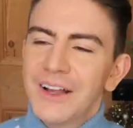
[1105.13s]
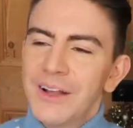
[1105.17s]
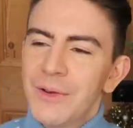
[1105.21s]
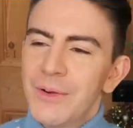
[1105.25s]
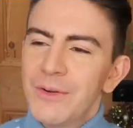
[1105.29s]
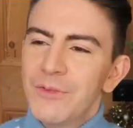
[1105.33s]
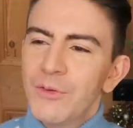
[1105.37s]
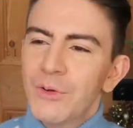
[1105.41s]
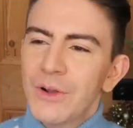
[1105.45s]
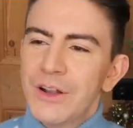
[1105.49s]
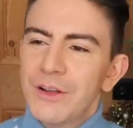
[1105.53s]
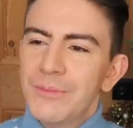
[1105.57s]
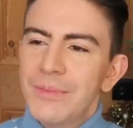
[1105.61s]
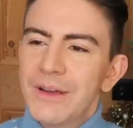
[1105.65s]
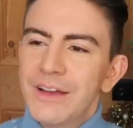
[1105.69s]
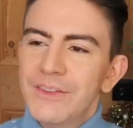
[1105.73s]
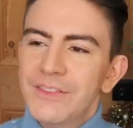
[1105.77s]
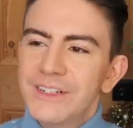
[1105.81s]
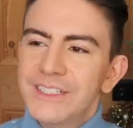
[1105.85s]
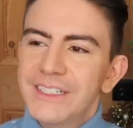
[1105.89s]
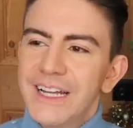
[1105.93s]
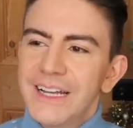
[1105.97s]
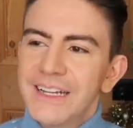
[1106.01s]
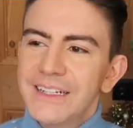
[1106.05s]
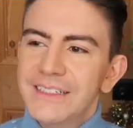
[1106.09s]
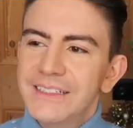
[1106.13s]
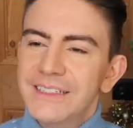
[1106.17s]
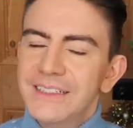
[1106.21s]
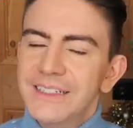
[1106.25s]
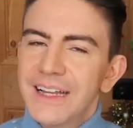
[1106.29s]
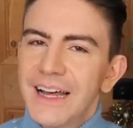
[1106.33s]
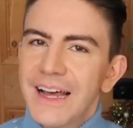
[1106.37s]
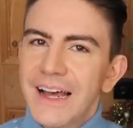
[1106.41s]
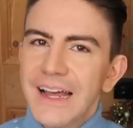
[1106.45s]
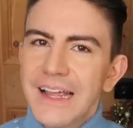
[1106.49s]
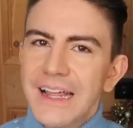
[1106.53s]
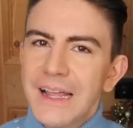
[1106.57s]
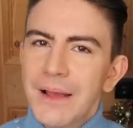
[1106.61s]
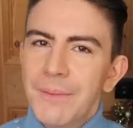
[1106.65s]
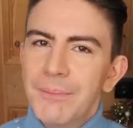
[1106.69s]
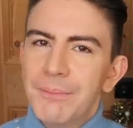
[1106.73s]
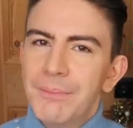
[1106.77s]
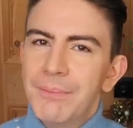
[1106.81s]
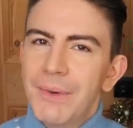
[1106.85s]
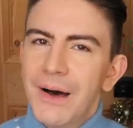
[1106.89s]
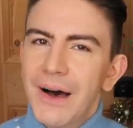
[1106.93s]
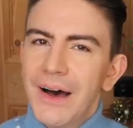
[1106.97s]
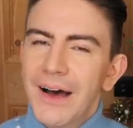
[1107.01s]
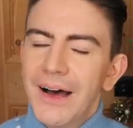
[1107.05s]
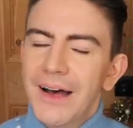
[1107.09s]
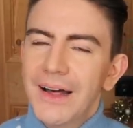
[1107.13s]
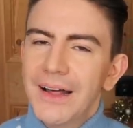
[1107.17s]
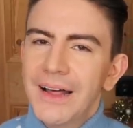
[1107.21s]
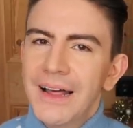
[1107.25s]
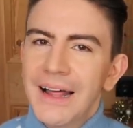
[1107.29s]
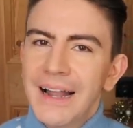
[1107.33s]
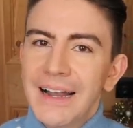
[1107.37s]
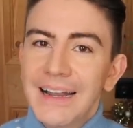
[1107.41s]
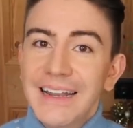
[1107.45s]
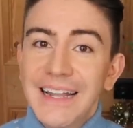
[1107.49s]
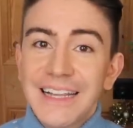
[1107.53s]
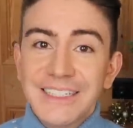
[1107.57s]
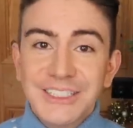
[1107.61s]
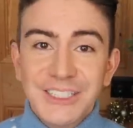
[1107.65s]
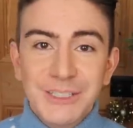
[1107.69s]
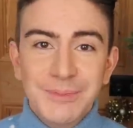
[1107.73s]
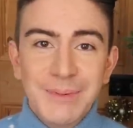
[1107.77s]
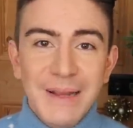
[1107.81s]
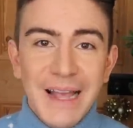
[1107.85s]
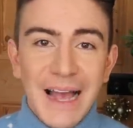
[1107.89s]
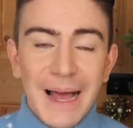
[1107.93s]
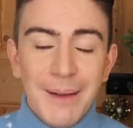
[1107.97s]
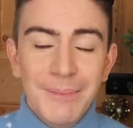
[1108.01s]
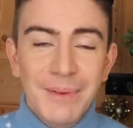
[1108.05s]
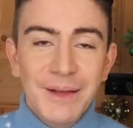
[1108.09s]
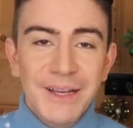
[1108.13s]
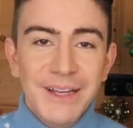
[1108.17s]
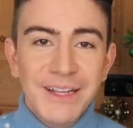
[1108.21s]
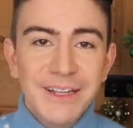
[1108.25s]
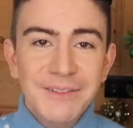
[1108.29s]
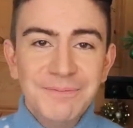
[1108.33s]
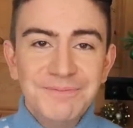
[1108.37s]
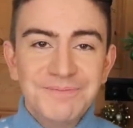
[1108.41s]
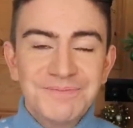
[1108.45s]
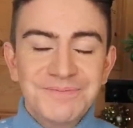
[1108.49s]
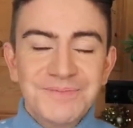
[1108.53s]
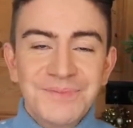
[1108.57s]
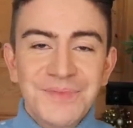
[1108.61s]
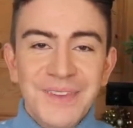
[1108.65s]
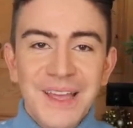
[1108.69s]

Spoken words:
I know we've all had a bit of a day today, but let's just be happy.